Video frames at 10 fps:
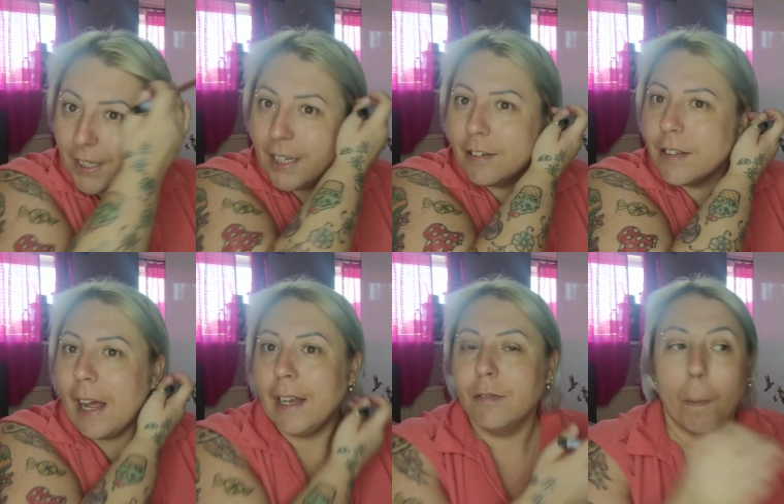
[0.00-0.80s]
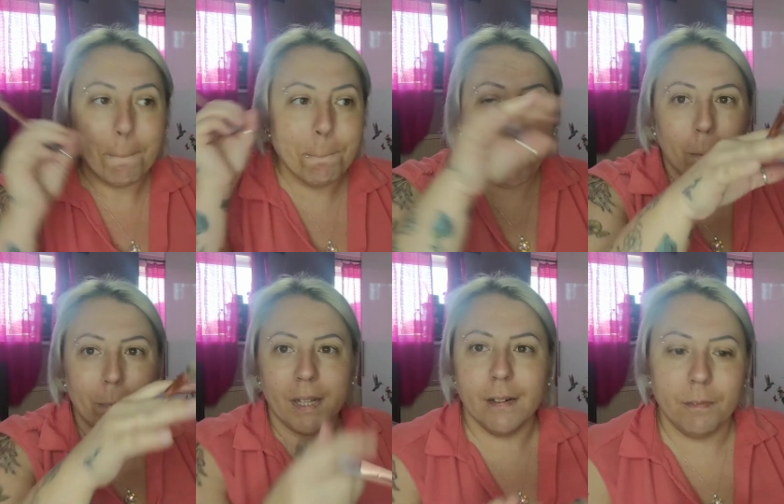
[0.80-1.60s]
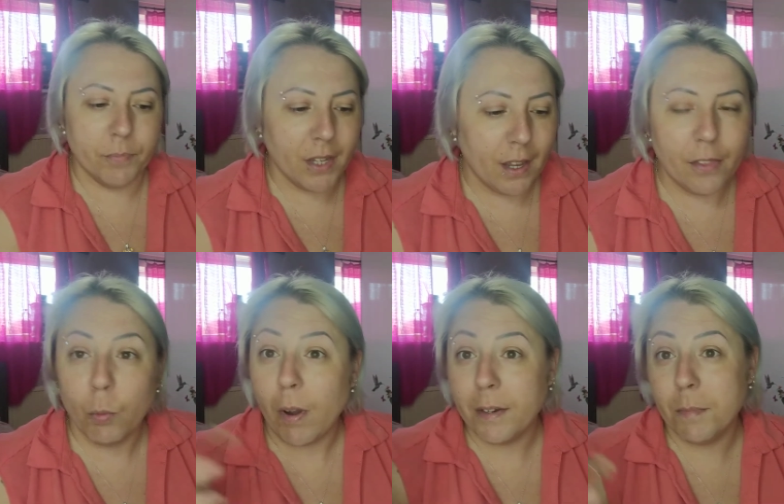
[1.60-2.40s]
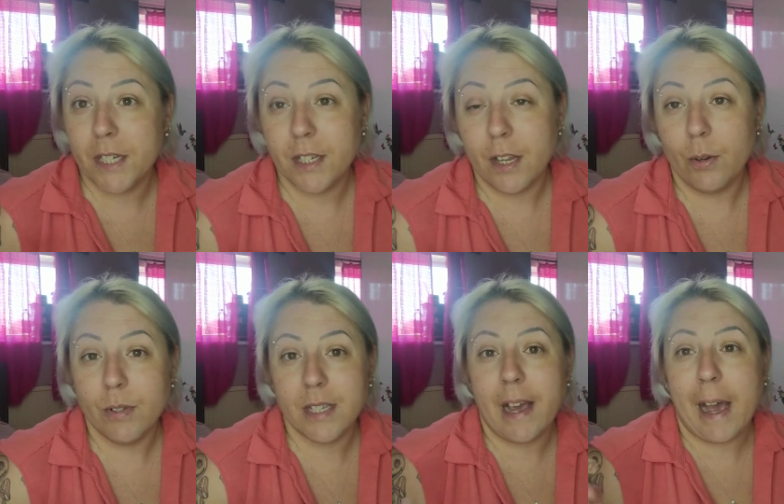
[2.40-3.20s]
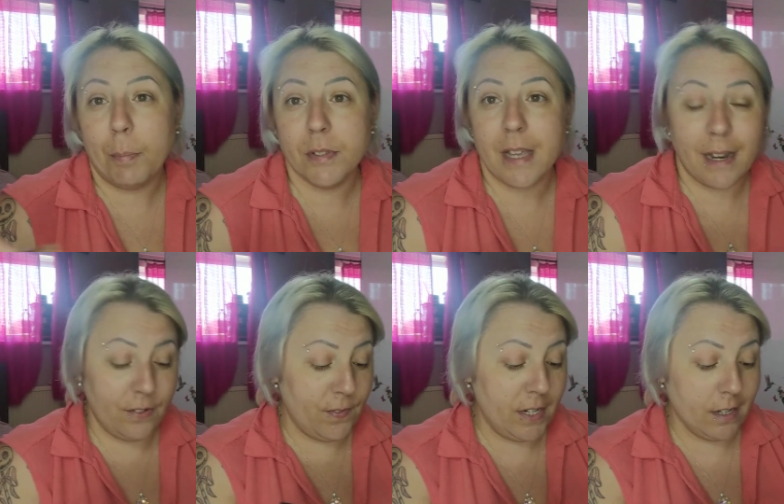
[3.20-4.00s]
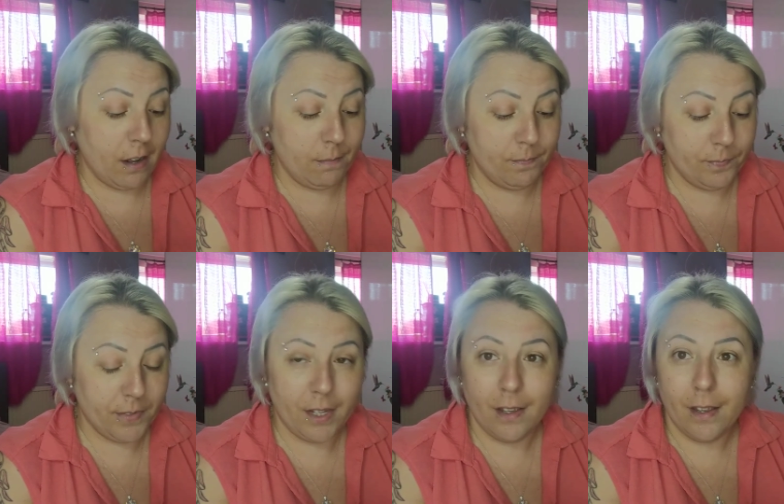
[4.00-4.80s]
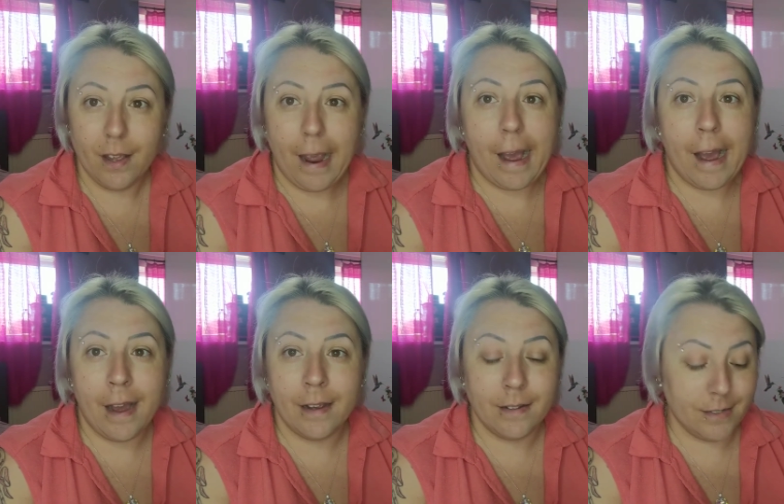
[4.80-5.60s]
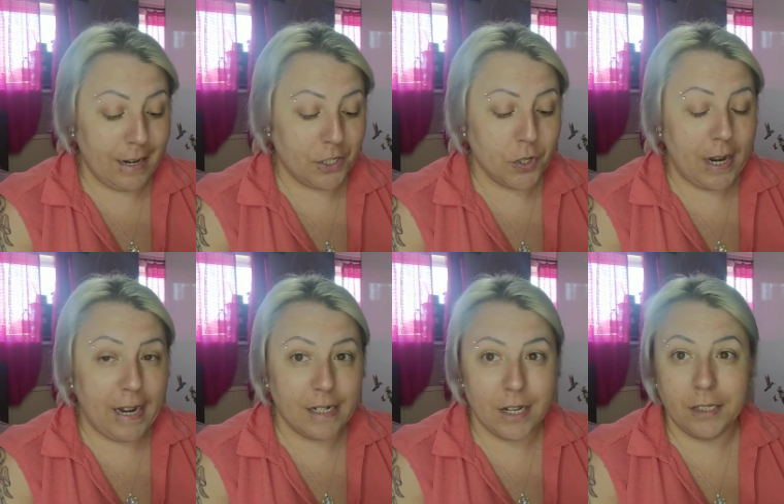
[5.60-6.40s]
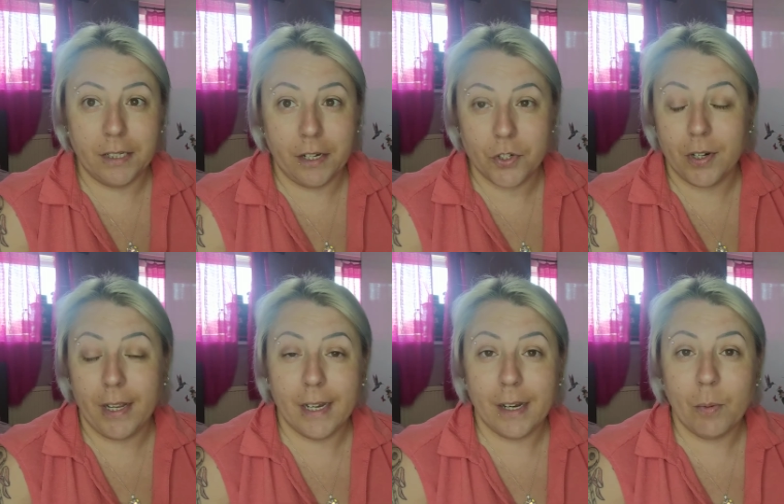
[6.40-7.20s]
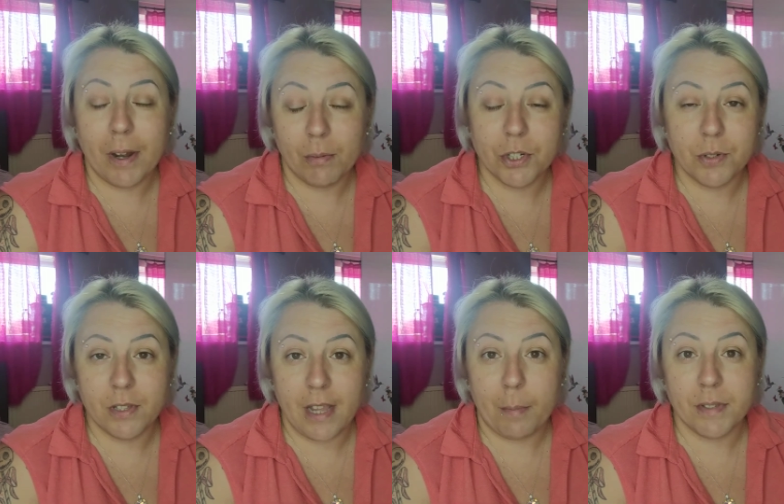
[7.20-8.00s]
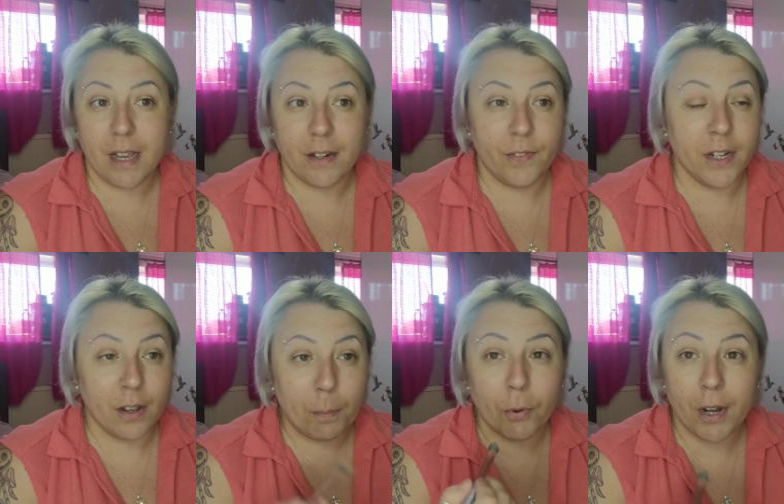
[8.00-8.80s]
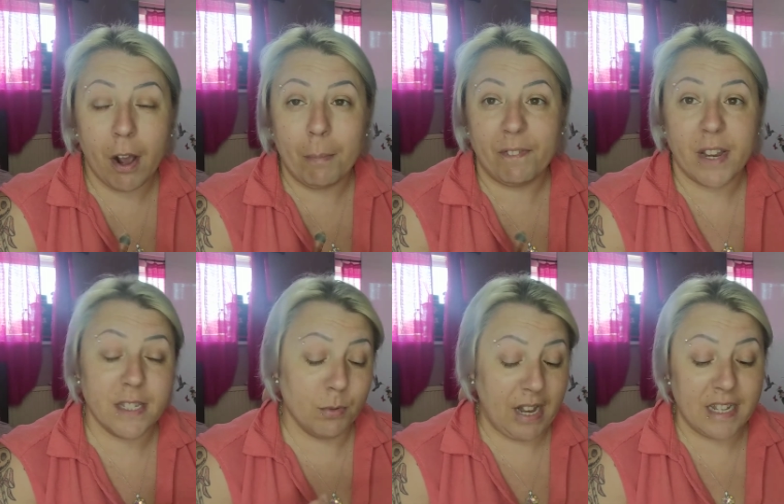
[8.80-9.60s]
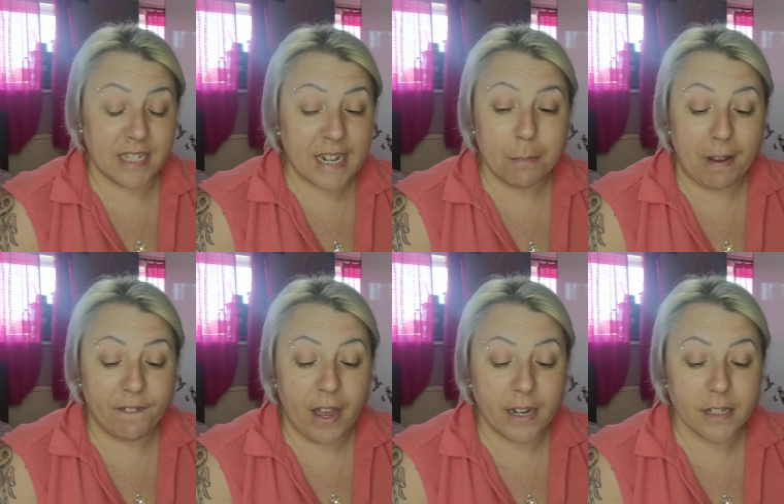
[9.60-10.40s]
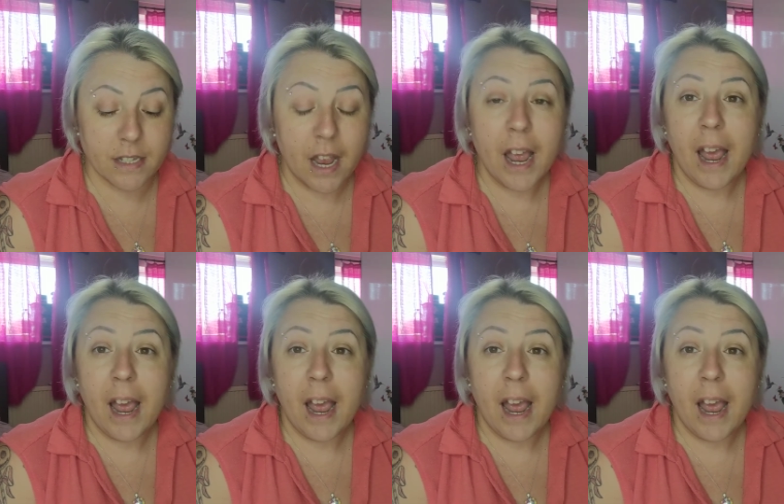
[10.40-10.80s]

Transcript: It's like, bump. And they wanted me to use apple cider vinegar, and I tried, and literally when I was using the apple cider vinegar, pouring it on my face, it was like stinging my face,